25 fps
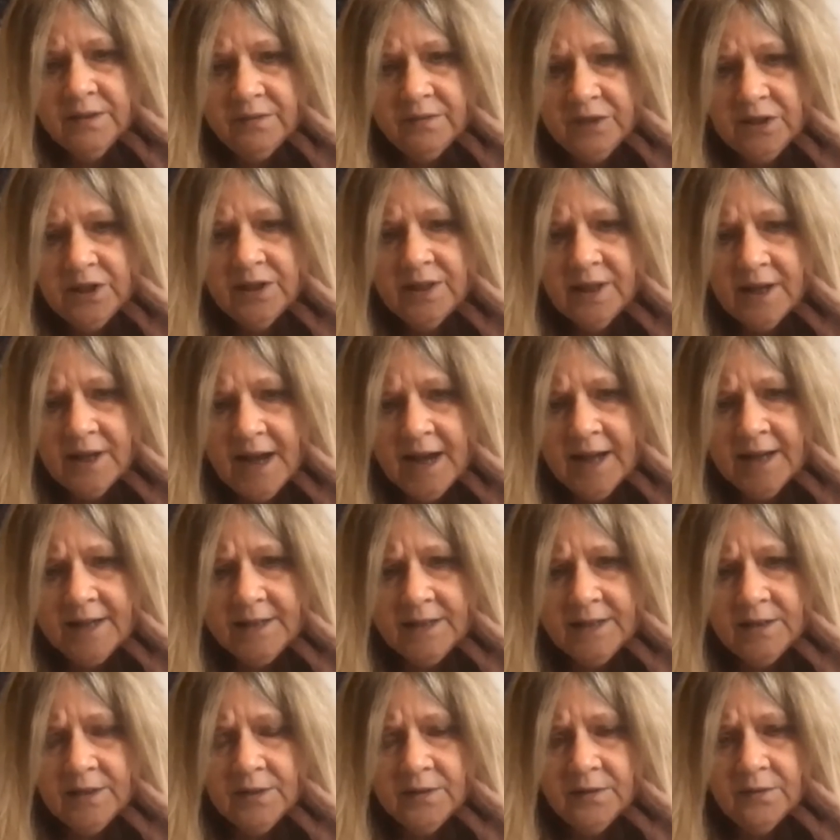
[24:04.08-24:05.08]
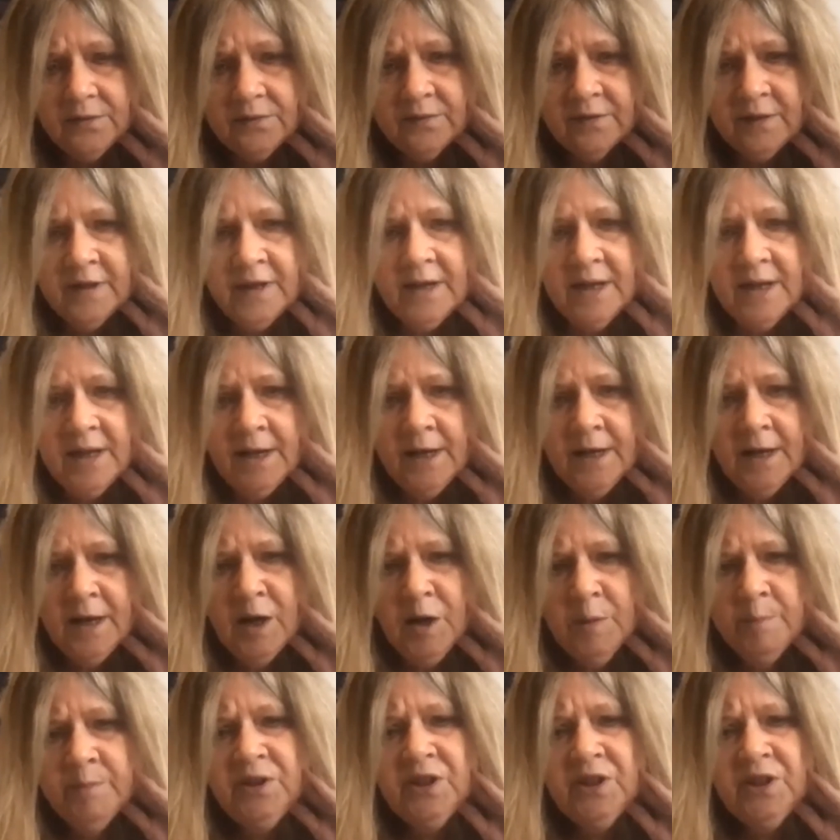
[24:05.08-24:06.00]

to the kind of um,